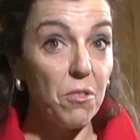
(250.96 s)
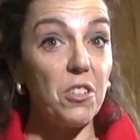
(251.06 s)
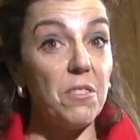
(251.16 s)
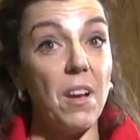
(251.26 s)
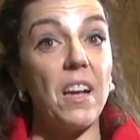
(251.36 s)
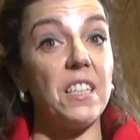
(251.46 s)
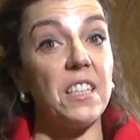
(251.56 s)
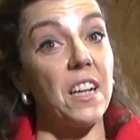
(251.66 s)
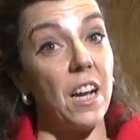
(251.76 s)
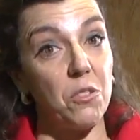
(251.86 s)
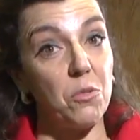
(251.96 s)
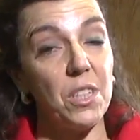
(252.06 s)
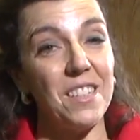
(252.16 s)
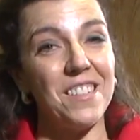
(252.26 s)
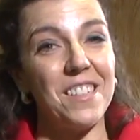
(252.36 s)
for dividing
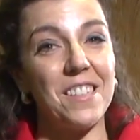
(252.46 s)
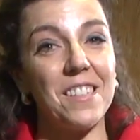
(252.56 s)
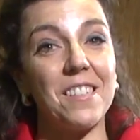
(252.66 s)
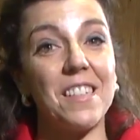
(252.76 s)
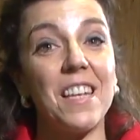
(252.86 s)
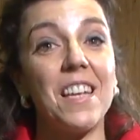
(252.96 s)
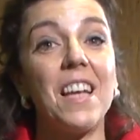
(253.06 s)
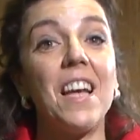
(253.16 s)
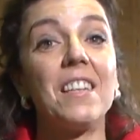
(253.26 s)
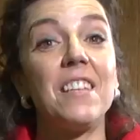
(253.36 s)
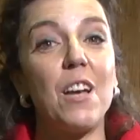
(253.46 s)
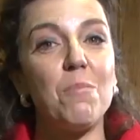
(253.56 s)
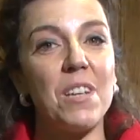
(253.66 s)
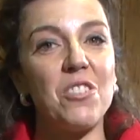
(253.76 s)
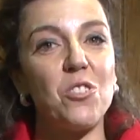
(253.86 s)
countries. This is the
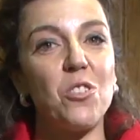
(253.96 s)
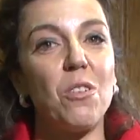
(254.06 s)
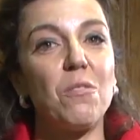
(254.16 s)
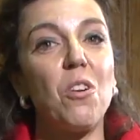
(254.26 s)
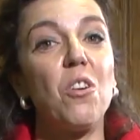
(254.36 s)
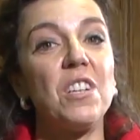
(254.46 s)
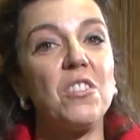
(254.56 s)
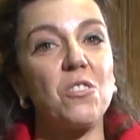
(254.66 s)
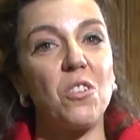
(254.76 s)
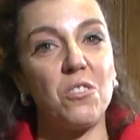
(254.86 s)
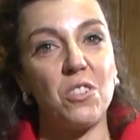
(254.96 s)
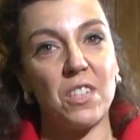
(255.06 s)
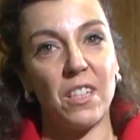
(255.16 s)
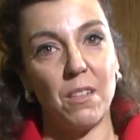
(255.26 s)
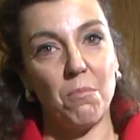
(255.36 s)
dimension of
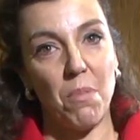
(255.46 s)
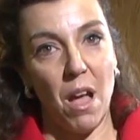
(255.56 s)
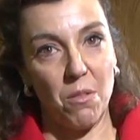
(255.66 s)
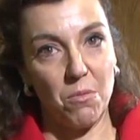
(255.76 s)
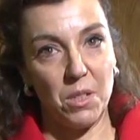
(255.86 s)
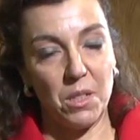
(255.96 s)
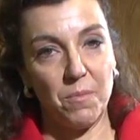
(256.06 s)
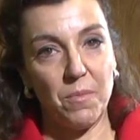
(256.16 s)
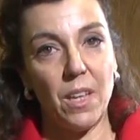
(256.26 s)
horizontal power.